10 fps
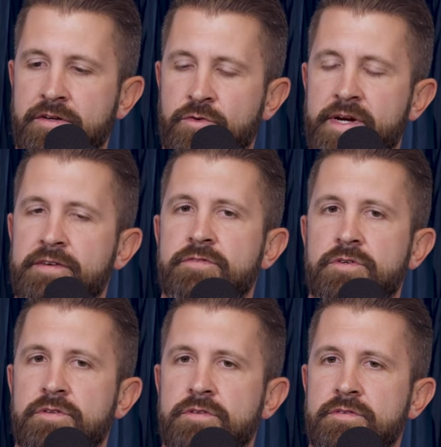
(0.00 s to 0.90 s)

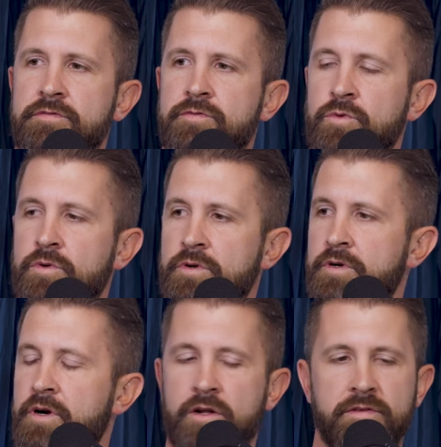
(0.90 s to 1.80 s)
grateful
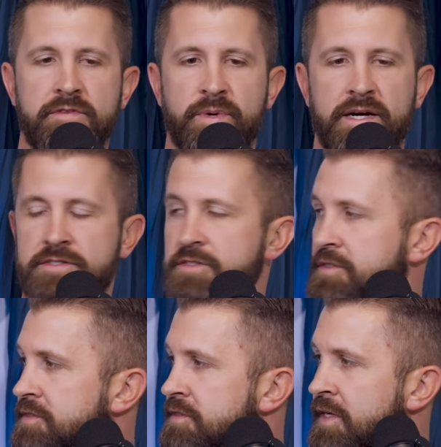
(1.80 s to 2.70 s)
for all of the
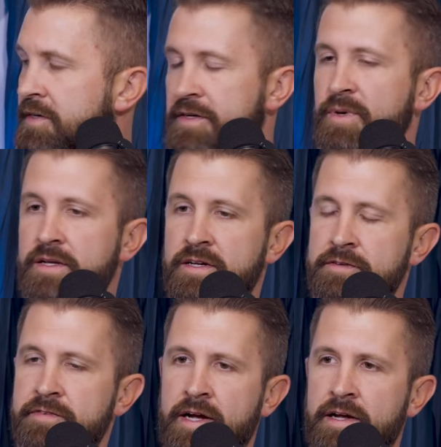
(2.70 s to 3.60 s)
pastors that are in my
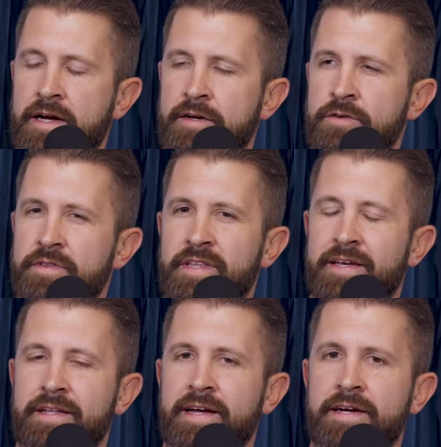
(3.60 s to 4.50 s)
life, and I don't
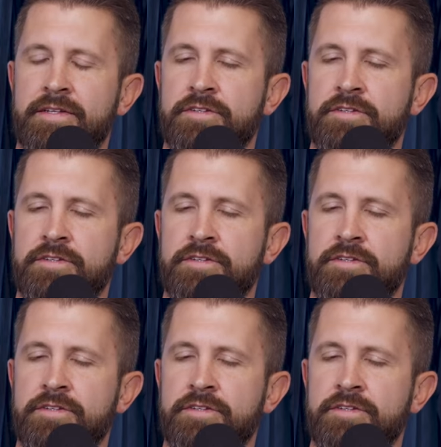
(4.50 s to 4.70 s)
think it had to